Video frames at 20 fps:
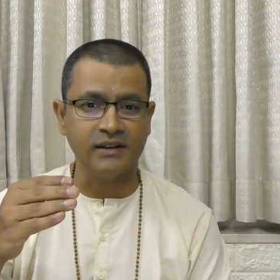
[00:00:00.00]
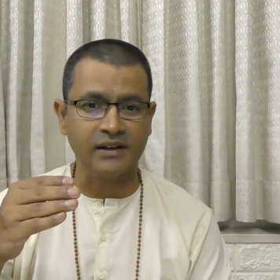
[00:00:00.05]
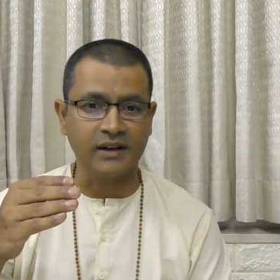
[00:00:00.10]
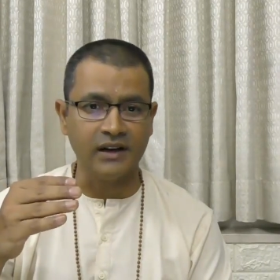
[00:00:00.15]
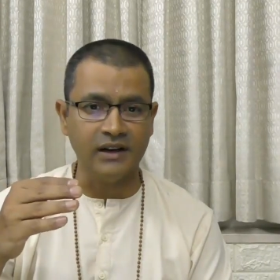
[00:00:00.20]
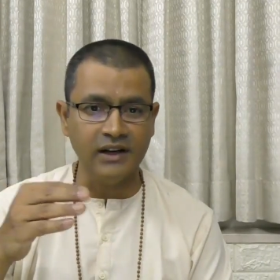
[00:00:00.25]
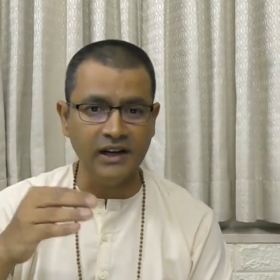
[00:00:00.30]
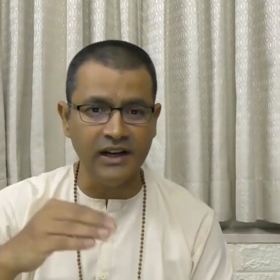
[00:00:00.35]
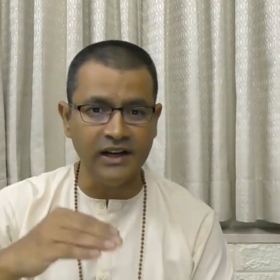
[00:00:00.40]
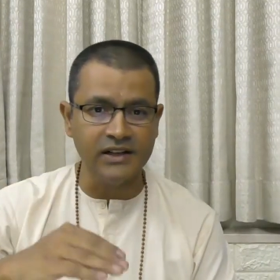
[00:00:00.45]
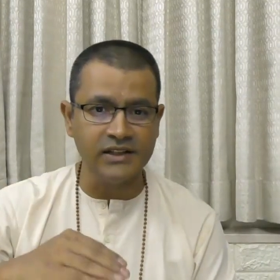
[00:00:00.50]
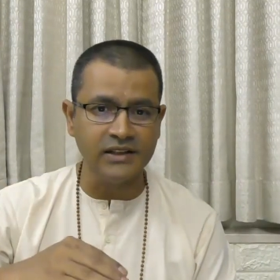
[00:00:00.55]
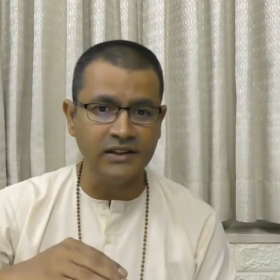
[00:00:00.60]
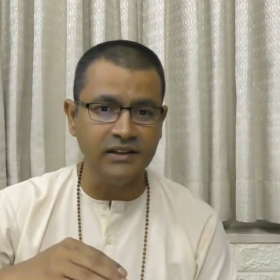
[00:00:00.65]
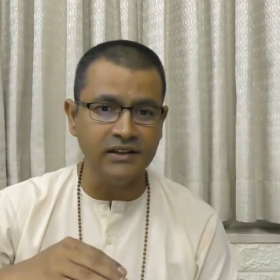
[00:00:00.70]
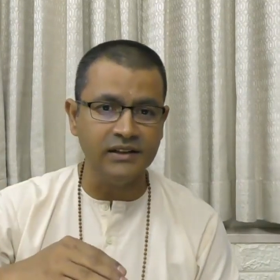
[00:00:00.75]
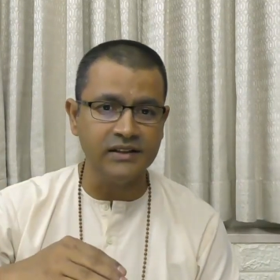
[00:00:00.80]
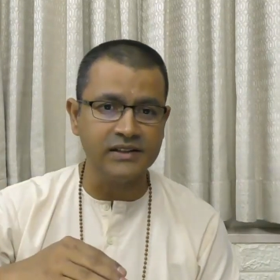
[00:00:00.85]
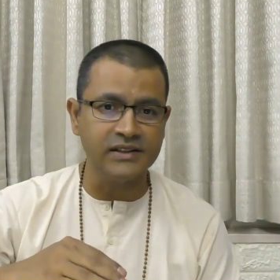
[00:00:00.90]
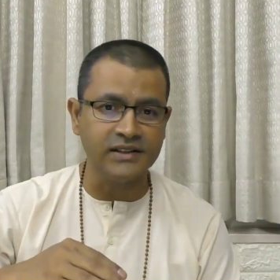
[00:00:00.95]

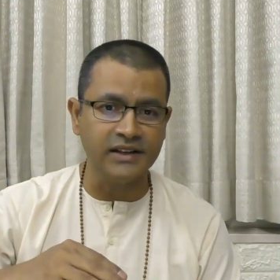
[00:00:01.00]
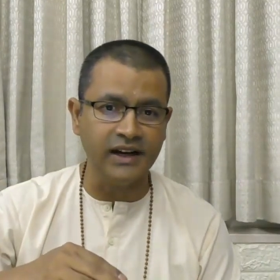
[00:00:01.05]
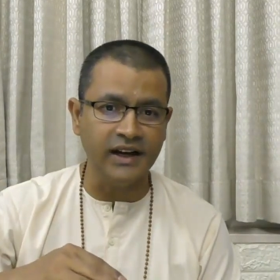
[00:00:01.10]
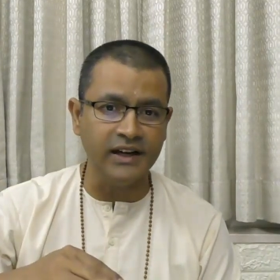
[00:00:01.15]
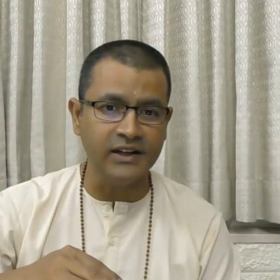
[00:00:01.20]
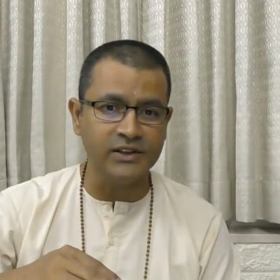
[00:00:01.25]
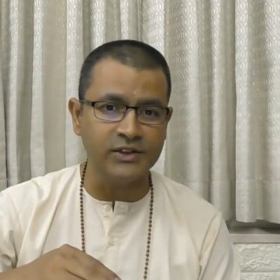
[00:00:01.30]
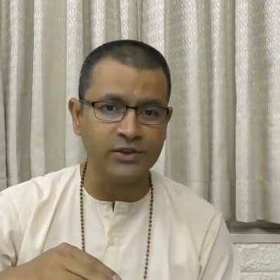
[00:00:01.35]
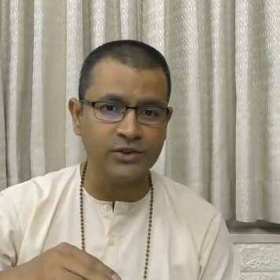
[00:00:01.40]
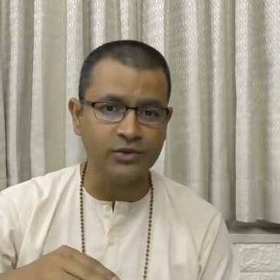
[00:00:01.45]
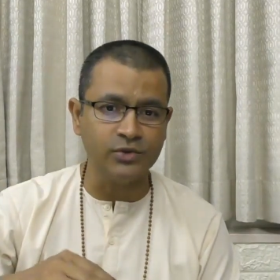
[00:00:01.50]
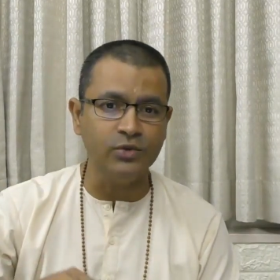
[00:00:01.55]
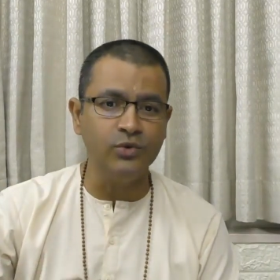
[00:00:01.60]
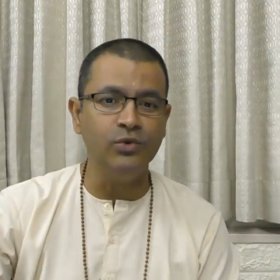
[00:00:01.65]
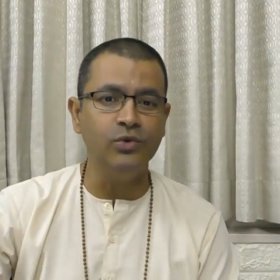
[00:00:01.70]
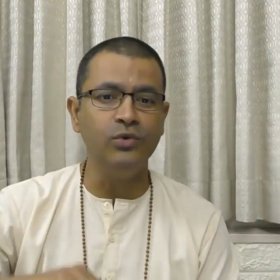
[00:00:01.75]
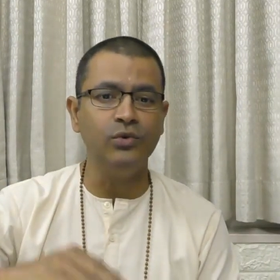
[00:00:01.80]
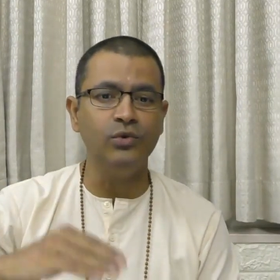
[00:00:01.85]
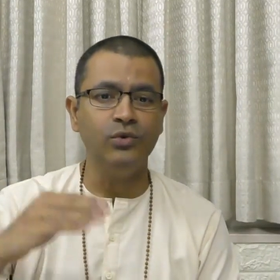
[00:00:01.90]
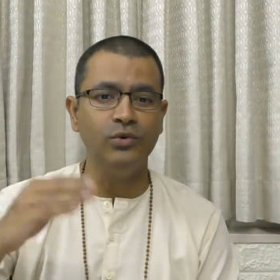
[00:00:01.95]
conditioned states
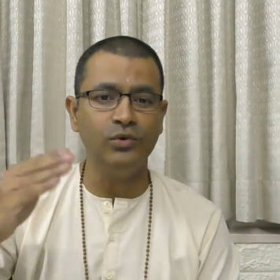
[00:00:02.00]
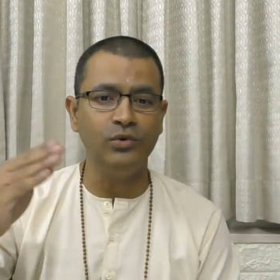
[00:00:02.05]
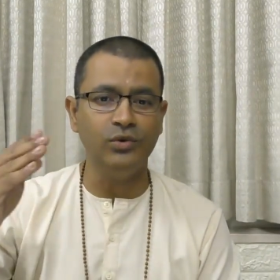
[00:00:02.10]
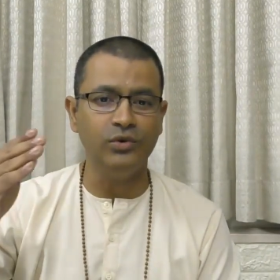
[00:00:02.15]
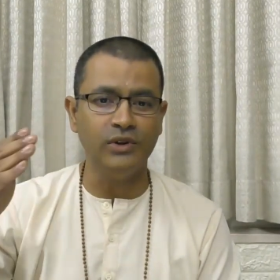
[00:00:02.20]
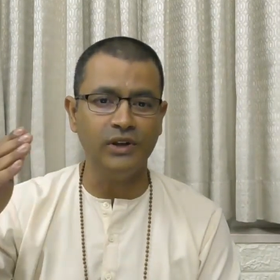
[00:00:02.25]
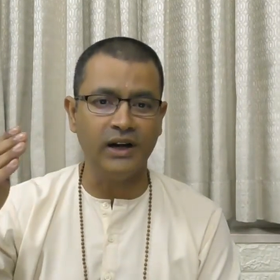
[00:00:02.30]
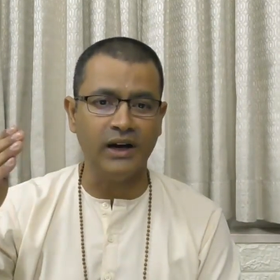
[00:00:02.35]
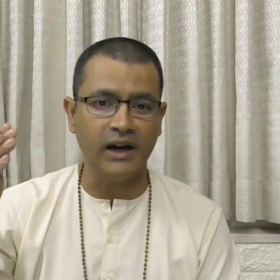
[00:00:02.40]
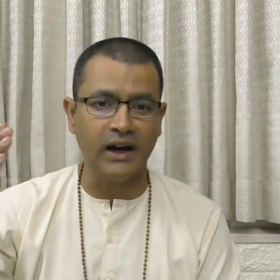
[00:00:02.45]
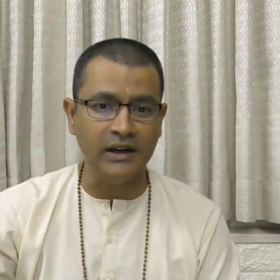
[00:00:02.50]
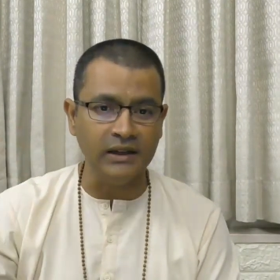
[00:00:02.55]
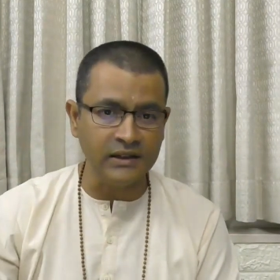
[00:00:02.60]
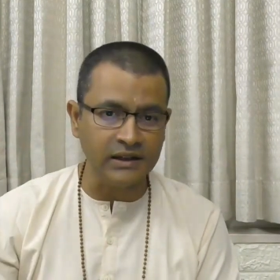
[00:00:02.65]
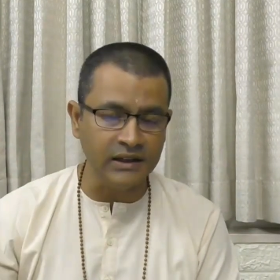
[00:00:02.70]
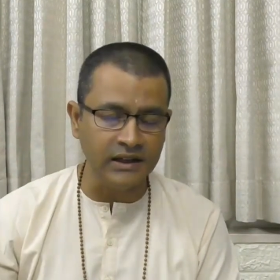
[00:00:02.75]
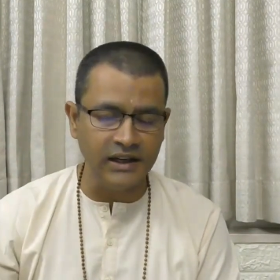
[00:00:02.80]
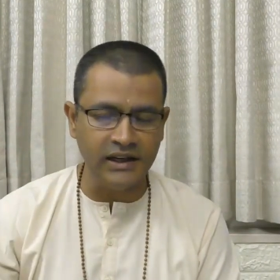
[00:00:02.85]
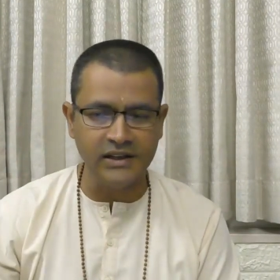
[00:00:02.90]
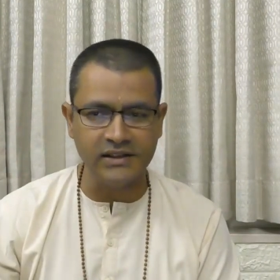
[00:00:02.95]
to the
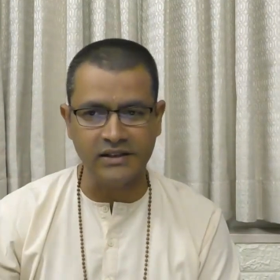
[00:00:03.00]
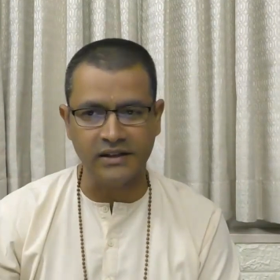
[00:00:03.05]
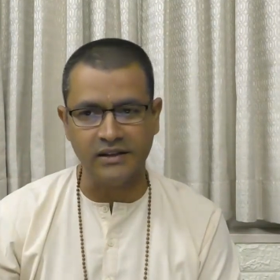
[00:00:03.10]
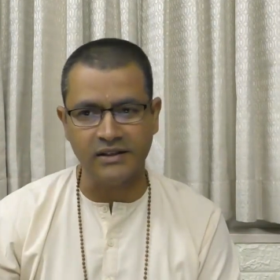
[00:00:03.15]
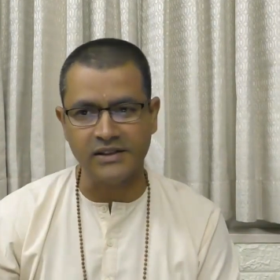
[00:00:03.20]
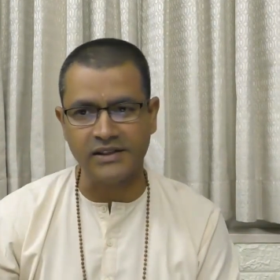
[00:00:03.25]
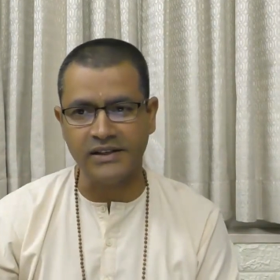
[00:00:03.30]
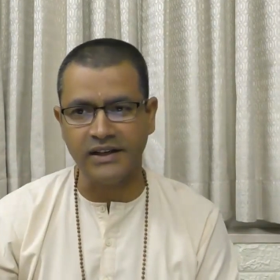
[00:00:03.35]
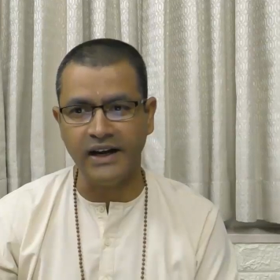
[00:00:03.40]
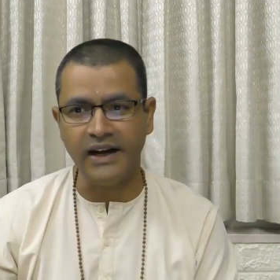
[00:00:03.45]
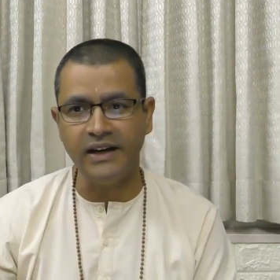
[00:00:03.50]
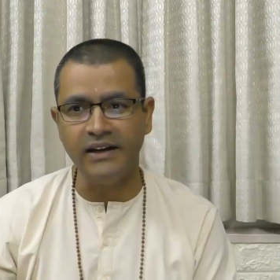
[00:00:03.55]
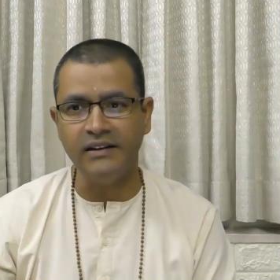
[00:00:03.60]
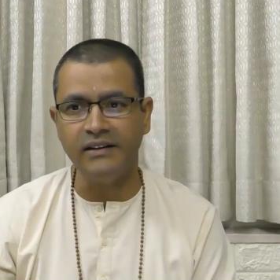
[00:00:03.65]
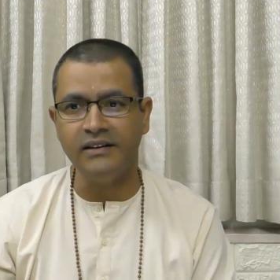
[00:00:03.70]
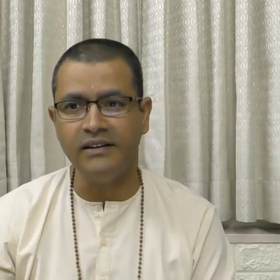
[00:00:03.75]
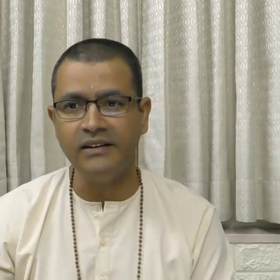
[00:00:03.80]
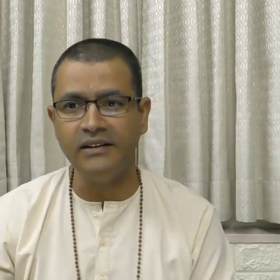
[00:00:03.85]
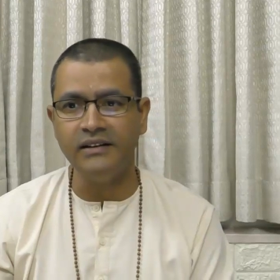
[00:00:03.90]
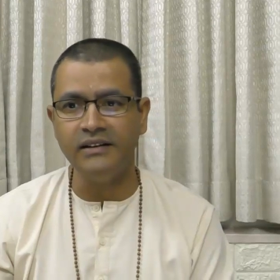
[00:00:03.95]
unconditioned state